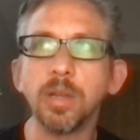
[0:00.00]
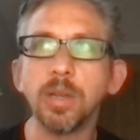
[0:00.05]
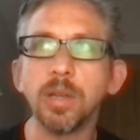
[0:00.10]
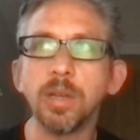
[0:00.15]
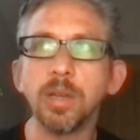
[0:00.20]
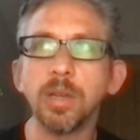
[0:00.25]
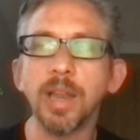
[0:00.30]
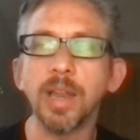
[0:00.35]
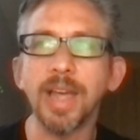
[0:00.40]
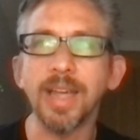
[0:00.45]

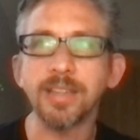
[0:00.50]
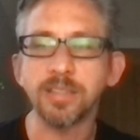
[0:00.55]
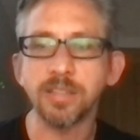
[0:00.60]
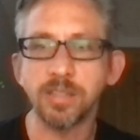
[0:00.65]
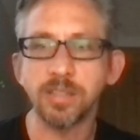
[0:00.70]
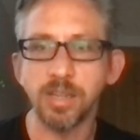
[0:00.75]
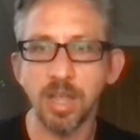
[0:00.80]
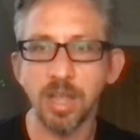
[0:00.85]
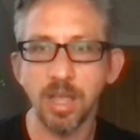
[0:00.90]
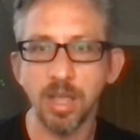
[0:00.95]

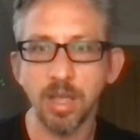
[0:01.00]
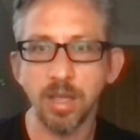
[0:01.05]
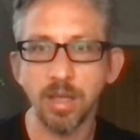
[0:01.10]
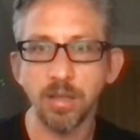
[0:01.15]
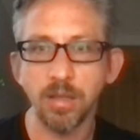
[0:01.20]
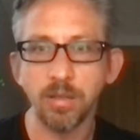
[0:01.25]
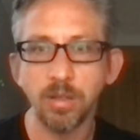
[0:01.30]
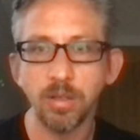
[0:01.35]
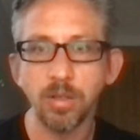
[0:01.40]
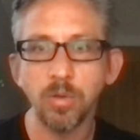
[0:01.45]
last
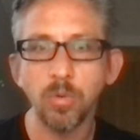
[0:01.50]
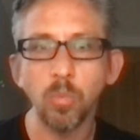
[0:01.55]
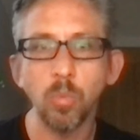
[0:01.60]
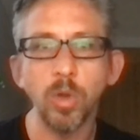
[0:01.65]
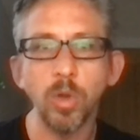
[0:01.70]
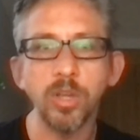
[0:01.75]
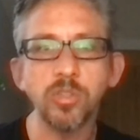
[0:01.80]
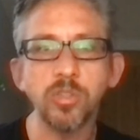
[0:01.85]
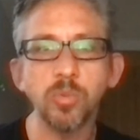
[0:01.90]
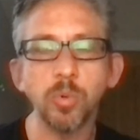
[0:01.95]
year,
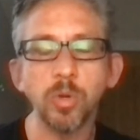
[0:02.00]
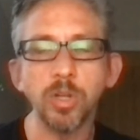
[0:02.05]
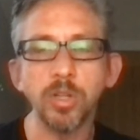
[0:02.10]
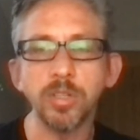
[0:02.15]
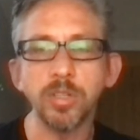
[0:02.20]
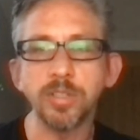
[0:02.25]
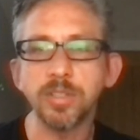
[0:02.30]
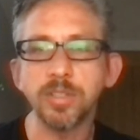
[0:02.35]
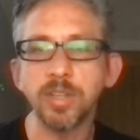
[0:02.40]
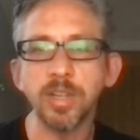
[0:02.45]
which
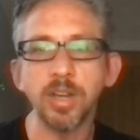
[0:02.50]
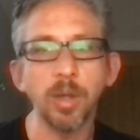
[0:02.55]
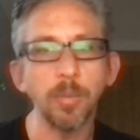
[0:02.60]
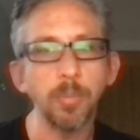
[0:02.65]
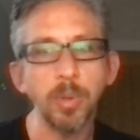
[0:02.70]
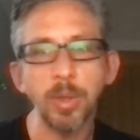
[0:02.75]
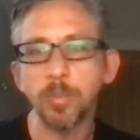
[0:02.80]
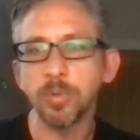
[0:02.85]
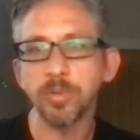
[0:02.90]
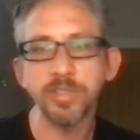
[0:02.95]
was
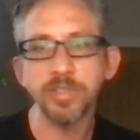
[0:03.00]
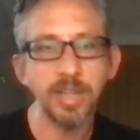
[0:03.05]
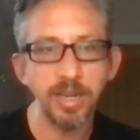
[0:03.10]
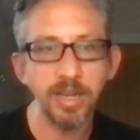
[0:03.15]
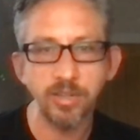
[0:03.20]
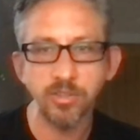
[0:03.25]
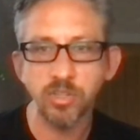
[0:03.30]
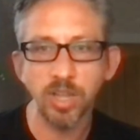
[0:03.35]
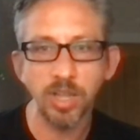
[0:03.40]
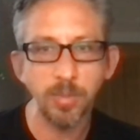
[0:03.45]
people
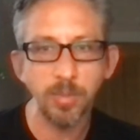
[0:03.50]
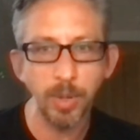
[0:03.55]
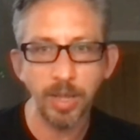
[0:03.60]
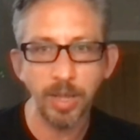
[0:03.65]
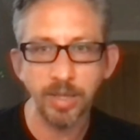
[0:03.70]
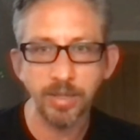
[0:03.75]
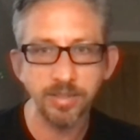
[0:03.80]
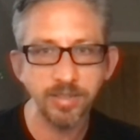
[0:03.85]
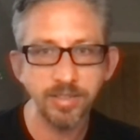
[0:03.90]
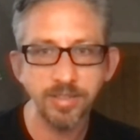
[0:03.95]
selling
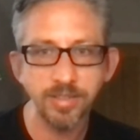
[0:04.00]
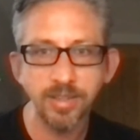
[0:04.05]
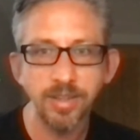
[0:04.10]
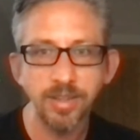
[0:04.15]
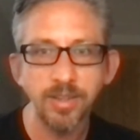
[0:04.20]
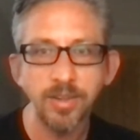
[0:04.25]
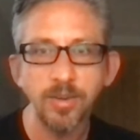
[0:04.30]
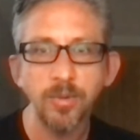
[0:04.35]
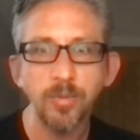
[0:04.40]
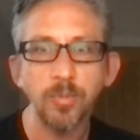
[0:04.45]
JPEGs,
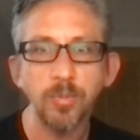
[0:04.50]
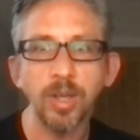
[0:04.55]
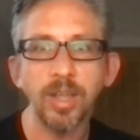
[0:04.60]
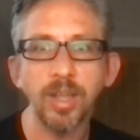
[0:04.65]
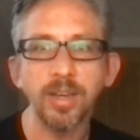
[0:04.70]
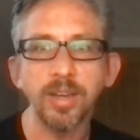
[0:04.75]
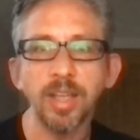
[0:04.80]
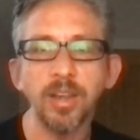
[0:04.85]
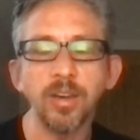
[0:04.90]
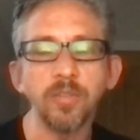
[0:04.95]

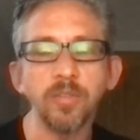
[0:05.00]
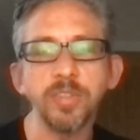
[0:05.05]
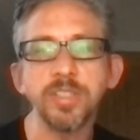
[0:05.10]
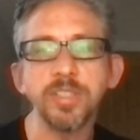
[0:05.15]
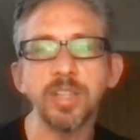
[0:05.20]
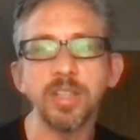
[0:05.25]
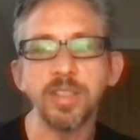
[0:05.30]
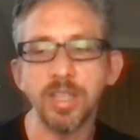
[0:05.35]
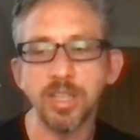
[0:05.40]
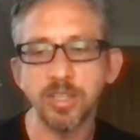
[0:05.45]
right? And
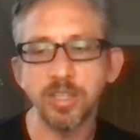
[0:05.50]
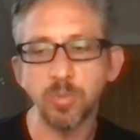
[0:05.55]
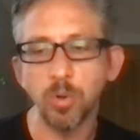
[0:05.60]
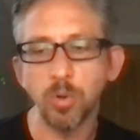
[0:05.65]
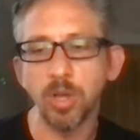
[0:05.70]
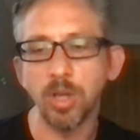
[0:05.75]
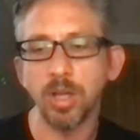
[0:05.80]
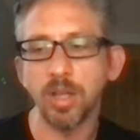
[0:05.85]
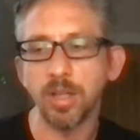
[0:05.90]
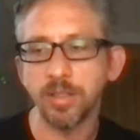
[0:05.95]
obviously these
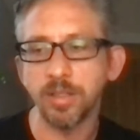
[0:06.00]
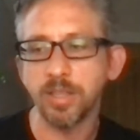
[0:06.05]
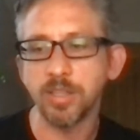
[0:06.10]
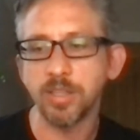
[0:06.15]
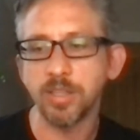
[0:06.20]
were